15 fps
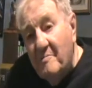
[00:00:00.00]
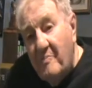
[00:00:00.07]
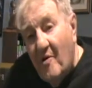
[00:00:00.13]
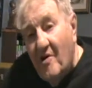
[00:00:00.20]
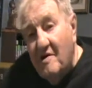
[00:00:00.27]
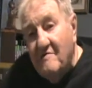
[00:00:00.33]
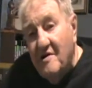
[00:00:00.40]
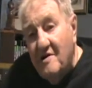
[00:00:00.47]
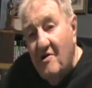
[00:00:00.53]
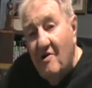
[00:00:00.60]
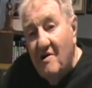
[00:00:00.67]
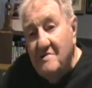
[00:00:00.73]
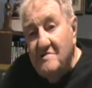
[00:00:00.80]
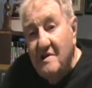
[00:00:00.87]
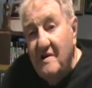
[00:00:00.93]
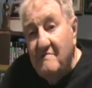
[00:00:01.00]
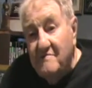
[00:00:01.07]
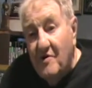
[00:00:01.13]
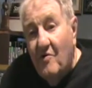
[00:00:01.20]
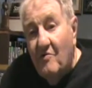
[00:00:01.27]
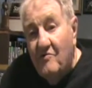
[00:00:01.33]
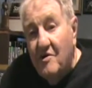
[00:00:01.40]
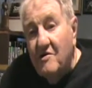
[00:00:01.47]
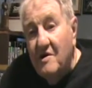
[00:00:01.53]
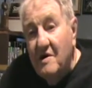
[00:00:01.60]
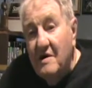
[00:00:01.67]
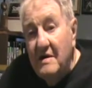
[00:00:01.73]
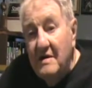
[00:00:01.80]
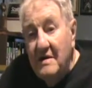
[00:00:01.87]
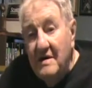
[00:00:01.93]
part of a chord's left over,
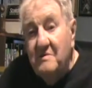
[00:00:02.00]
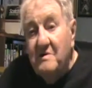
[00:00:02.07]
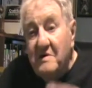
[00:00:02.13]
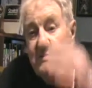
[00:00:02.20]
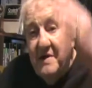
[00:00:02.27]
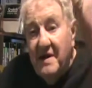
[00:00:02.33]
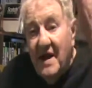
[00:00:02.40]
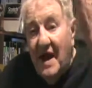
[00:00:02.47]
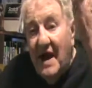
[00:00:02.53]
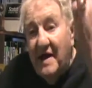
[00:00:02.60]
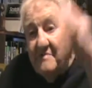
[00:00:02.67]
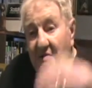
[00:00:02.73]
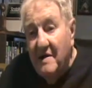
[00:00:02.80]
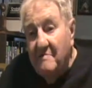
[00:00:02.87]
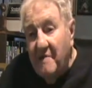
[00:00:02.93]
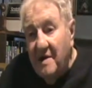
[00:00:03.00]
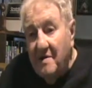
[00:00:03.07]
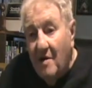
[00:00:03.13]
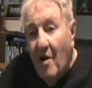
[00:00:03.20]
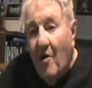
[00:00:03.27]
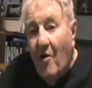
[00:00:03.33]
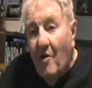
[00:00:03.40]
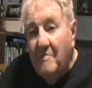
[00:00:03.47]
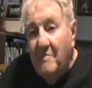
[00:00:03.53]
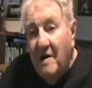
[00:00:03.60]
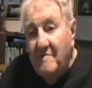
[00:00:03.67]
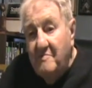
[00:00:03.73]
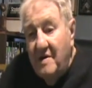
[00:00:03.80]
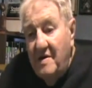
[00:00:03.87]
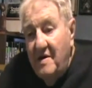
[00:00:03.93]
it might be high, it might be low, it
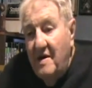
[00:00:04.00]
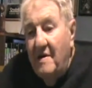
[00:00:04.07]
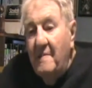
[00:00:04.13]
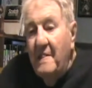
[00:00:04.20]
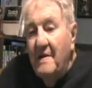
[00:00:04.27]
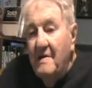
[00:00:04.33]
might be